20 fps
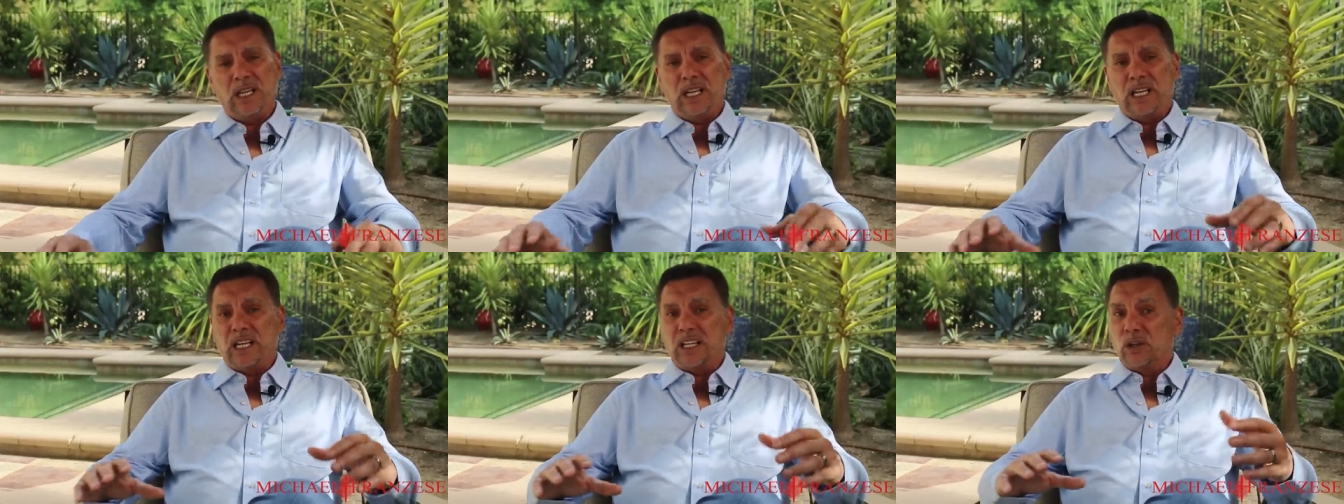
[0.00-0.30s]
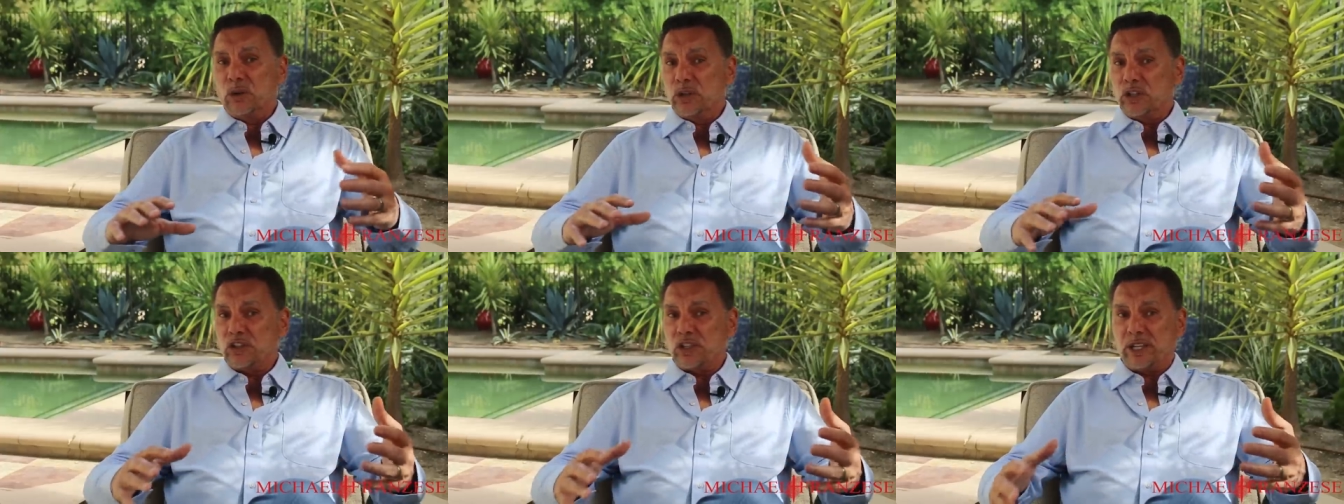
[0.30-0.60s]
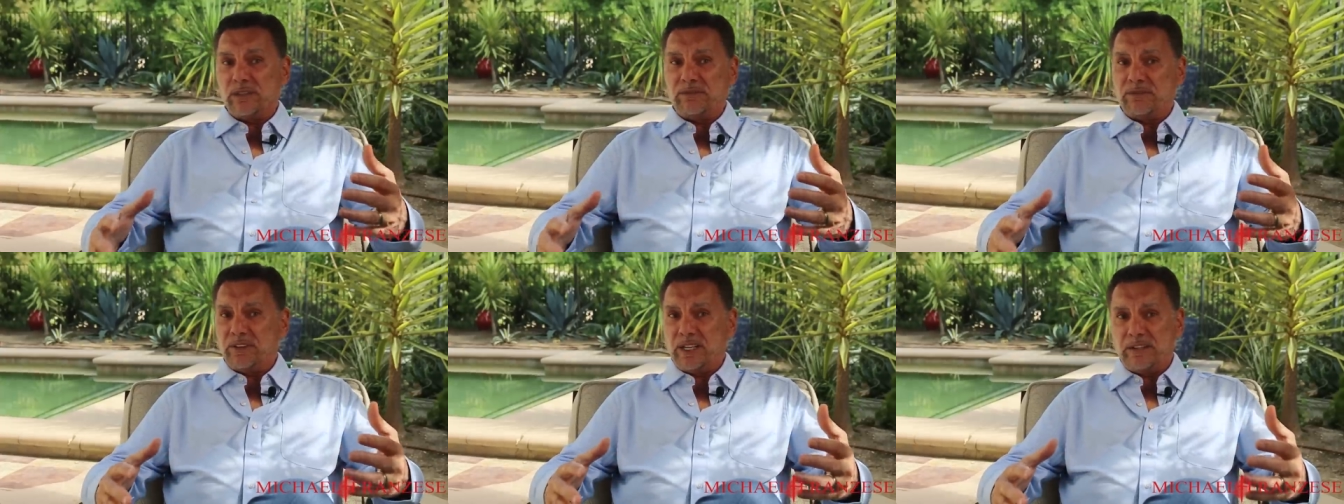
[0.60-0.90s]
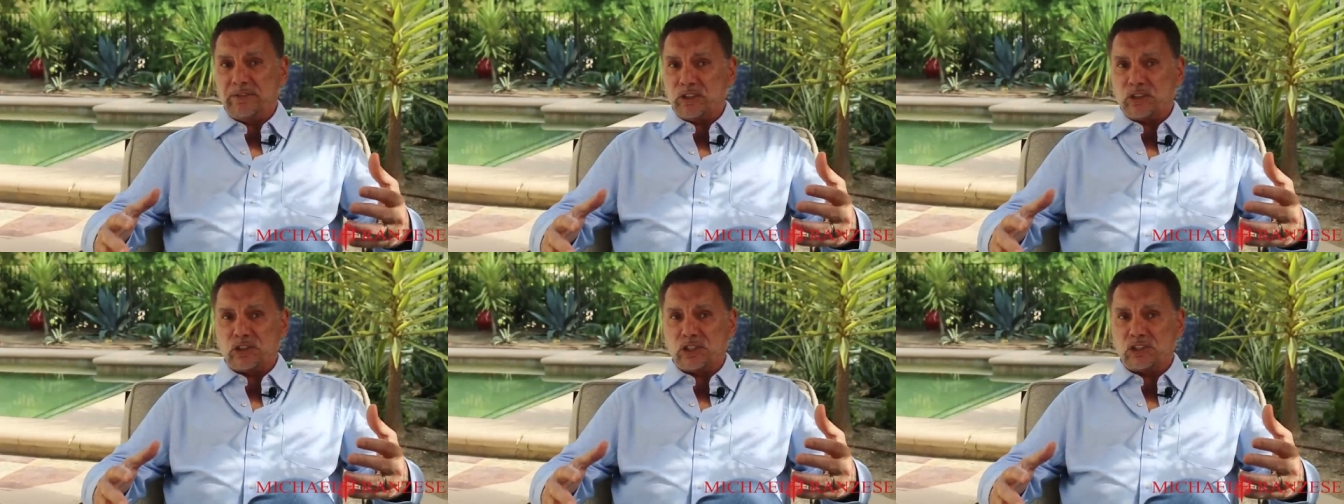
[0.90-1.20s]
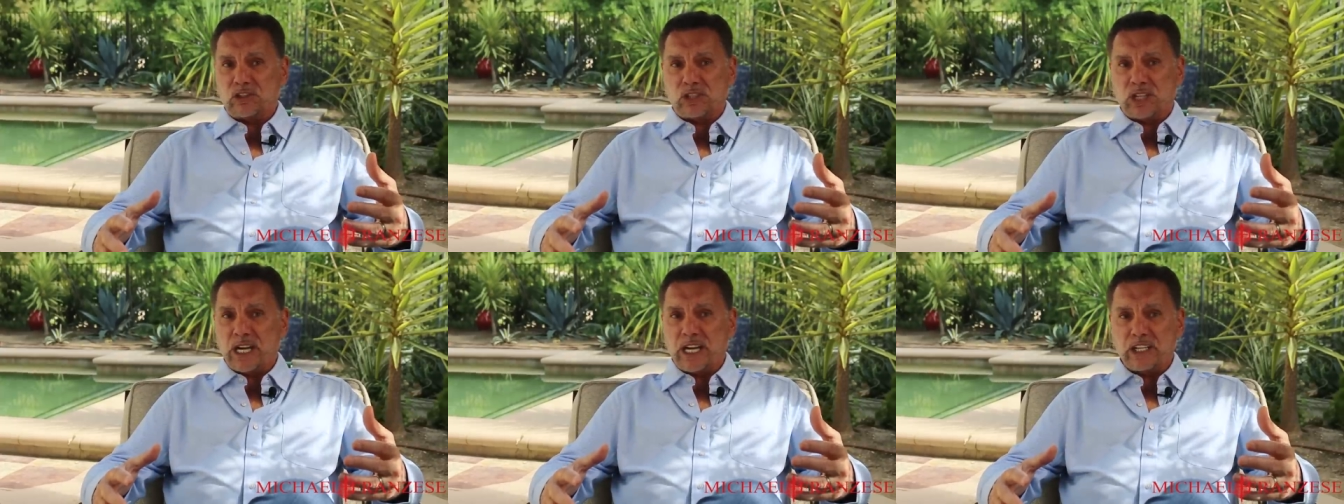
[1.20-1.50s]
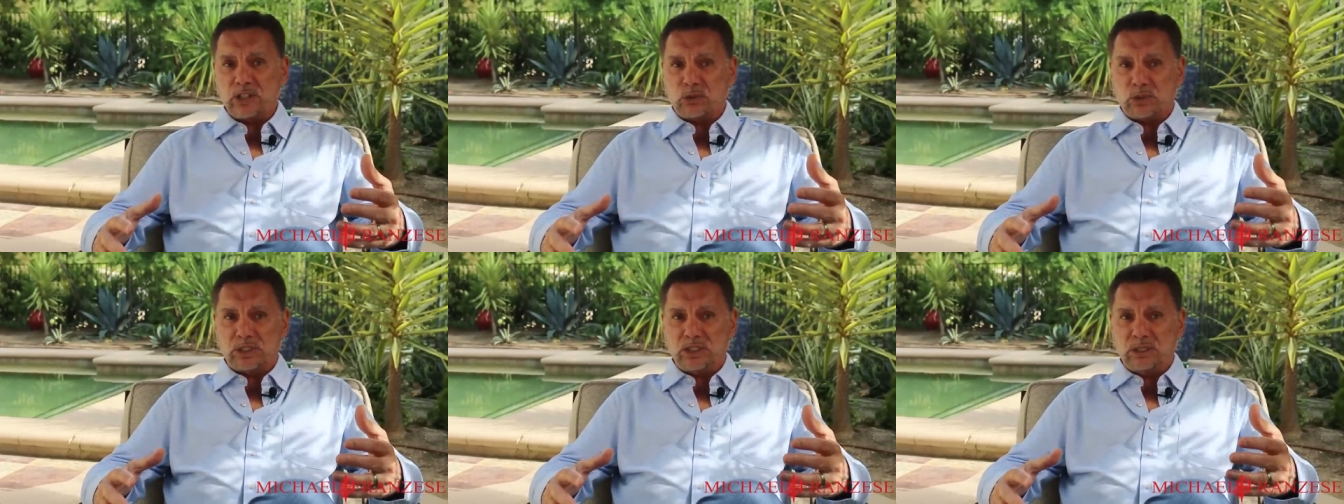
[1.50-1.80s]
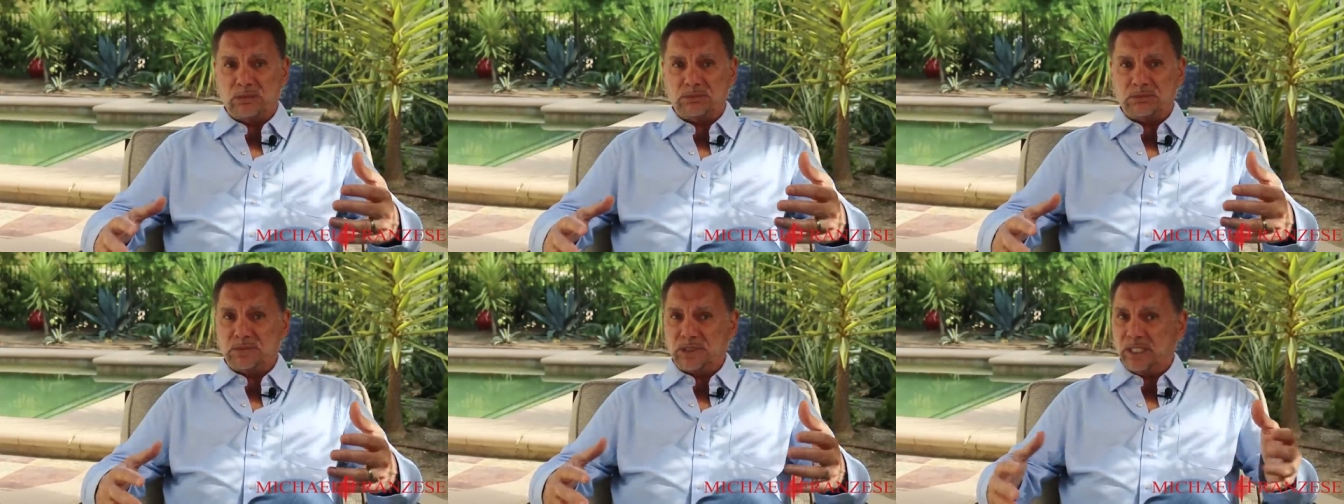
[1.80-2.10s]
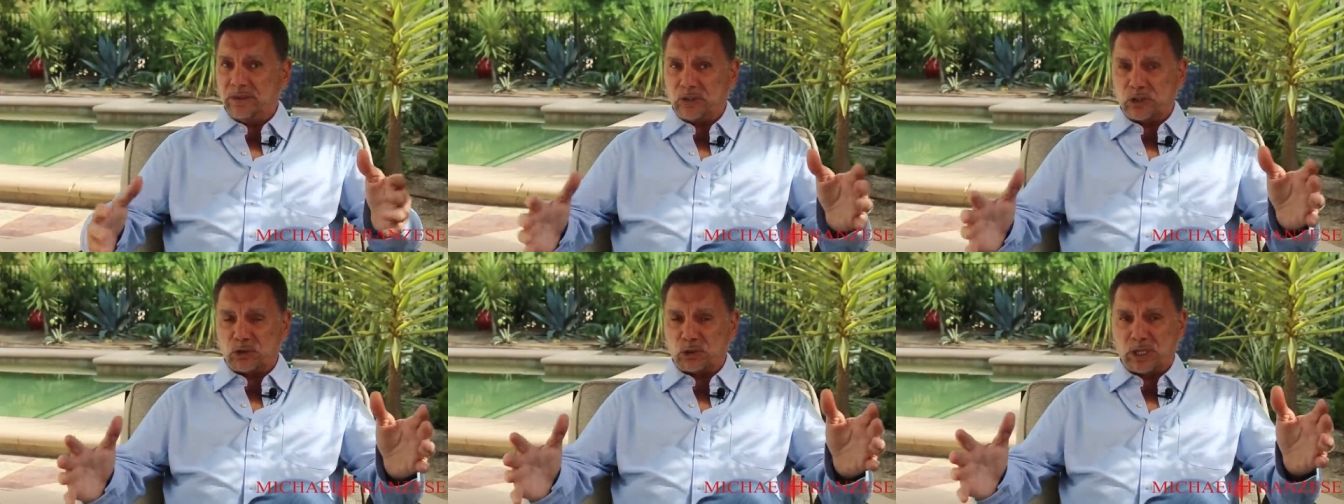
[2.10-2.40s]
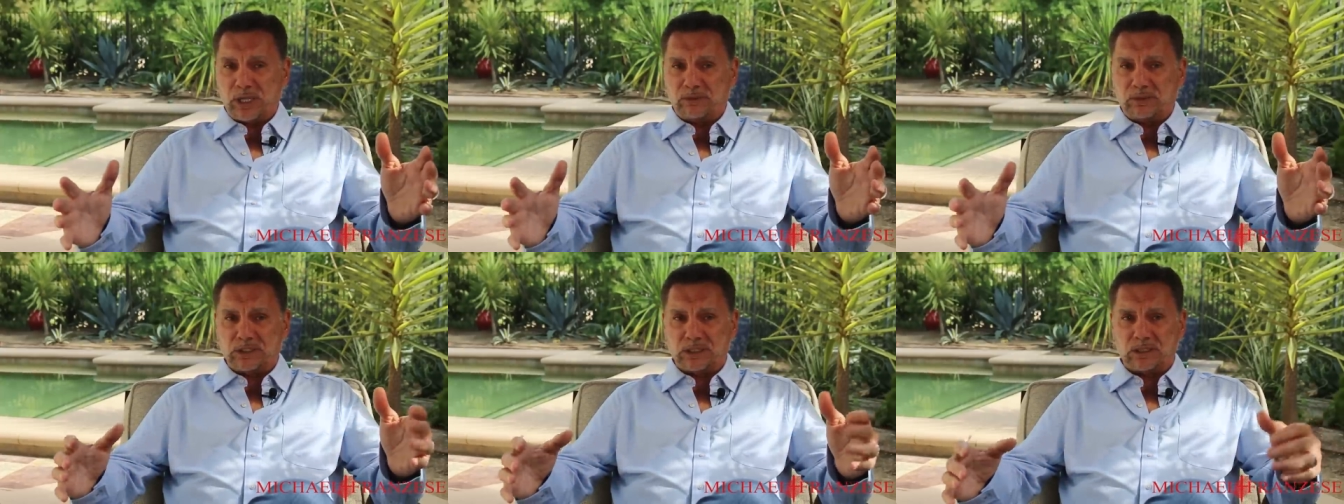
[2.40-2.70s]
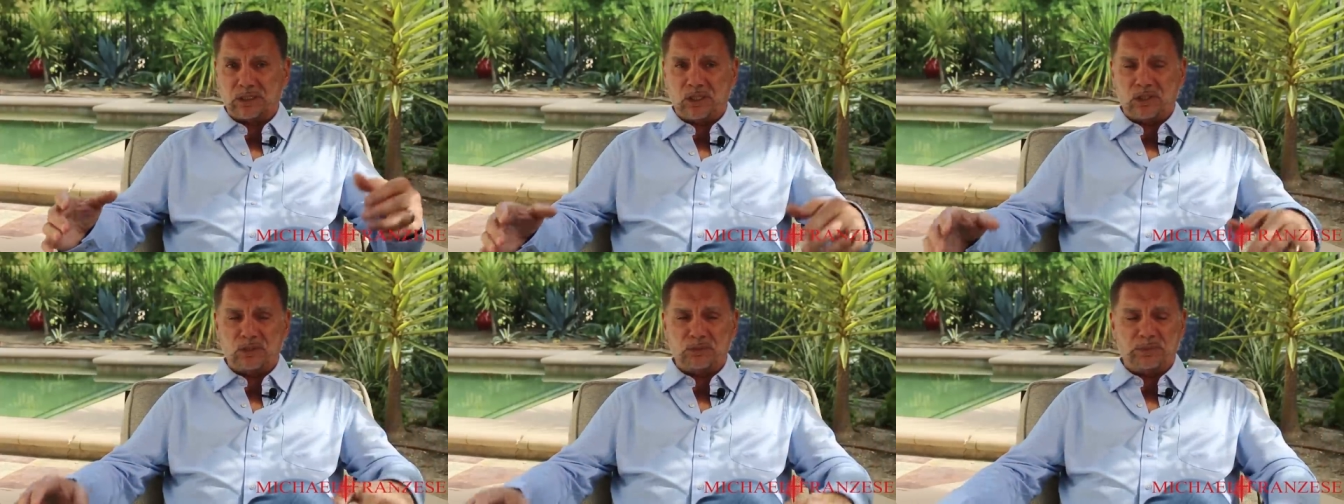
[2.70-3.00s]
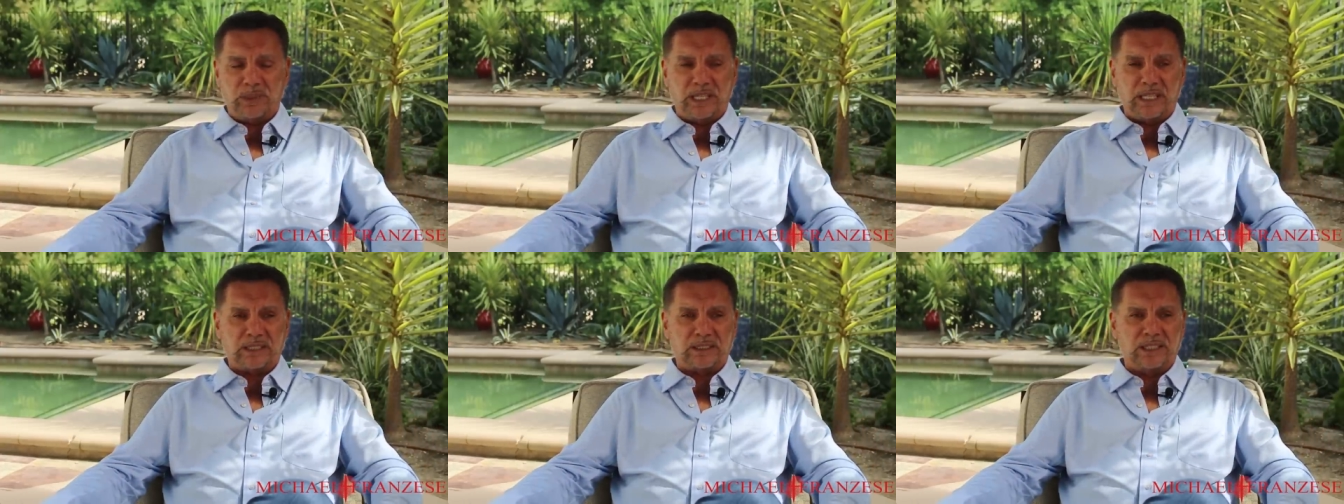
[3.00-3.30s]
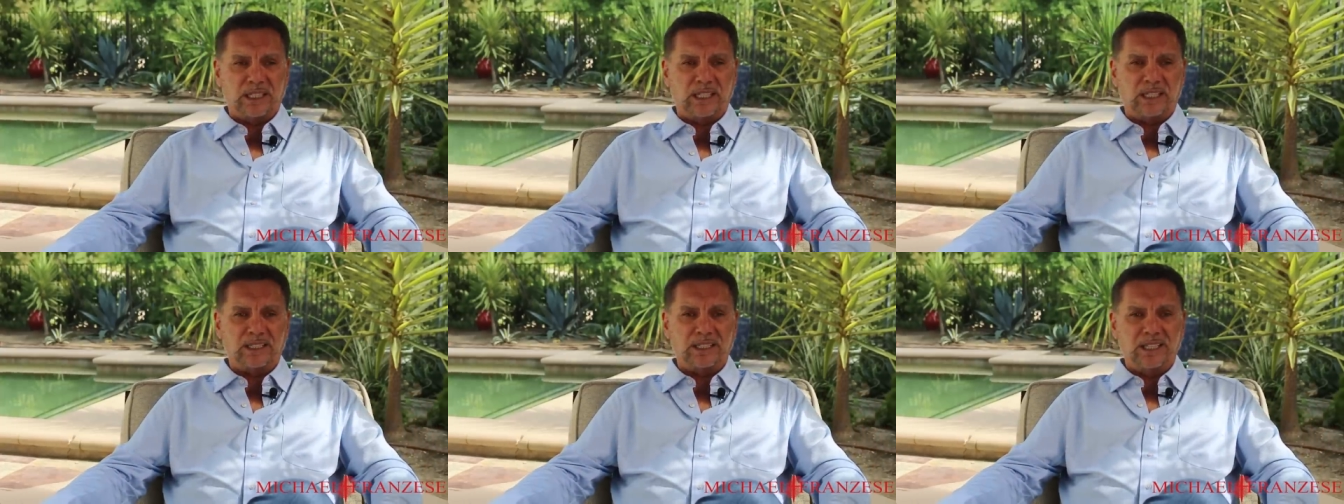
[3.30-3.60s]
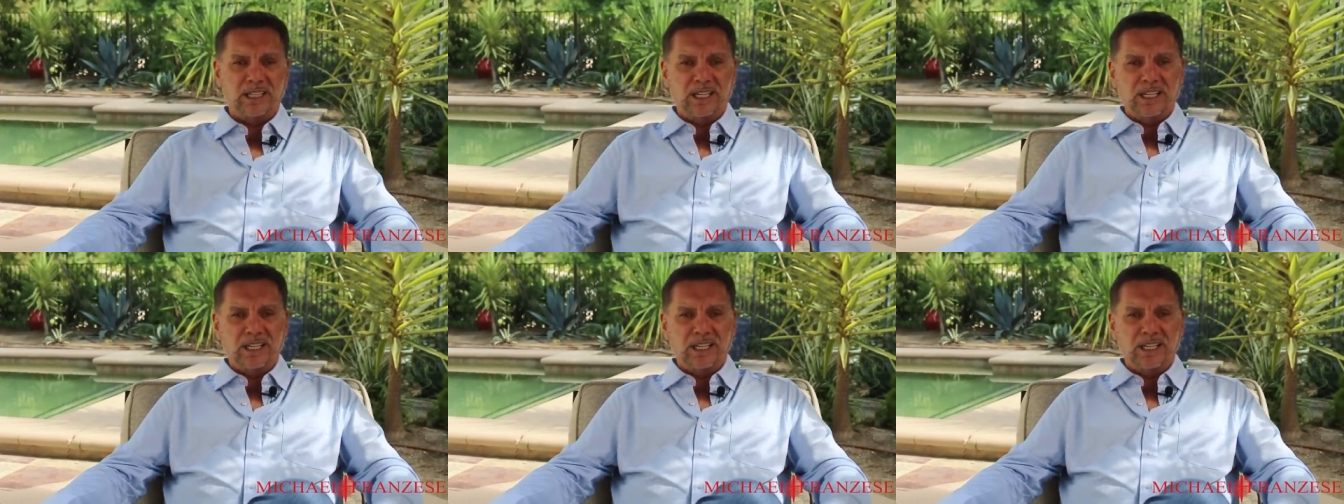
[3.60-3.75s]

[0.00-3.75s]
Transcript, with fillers: He'd always have five or six guys with him, never traveled alone back then.